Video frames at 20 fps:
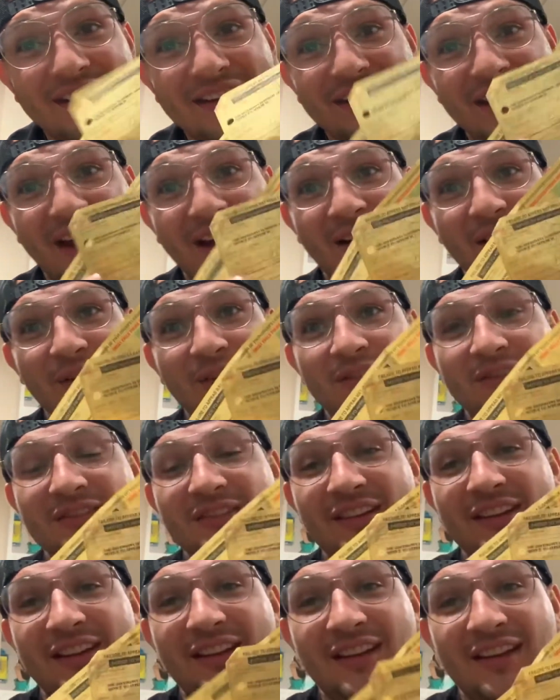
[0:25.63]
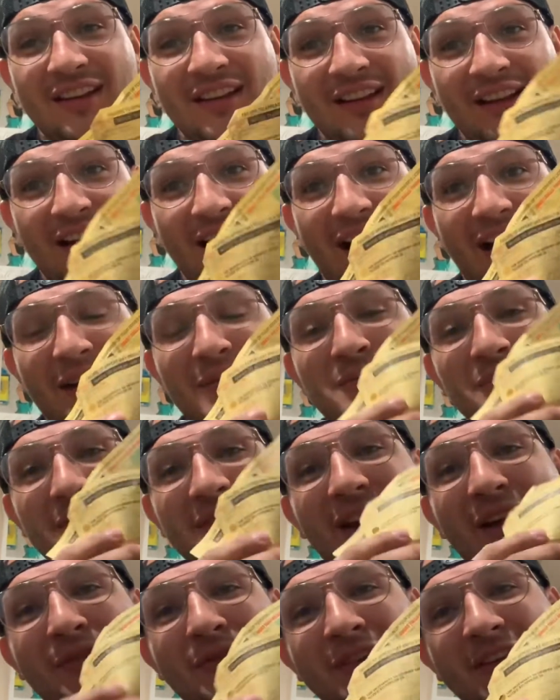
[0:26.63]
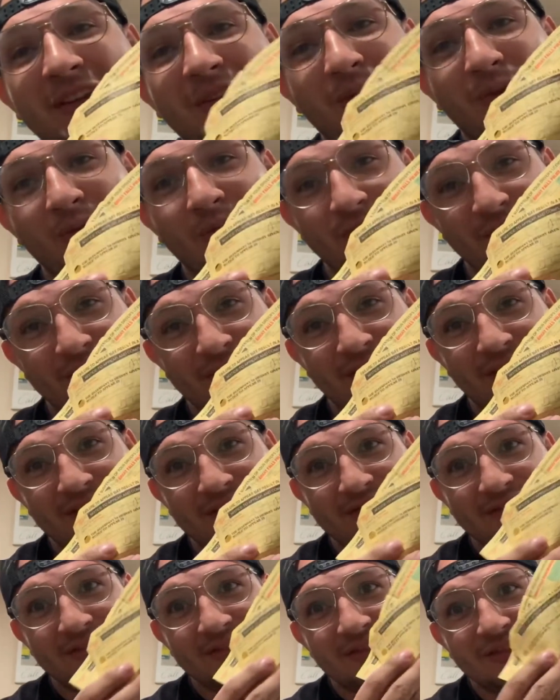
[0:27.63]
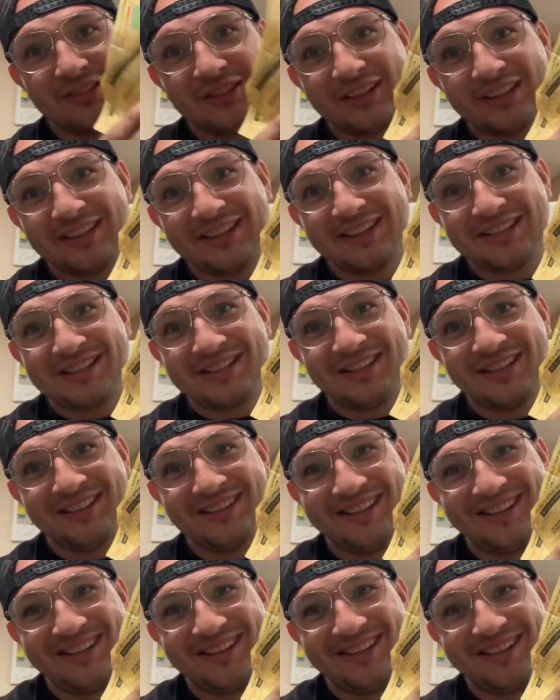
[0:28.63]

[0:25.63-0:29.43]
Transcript: Now, I'm definitely a hoarder. Look at this.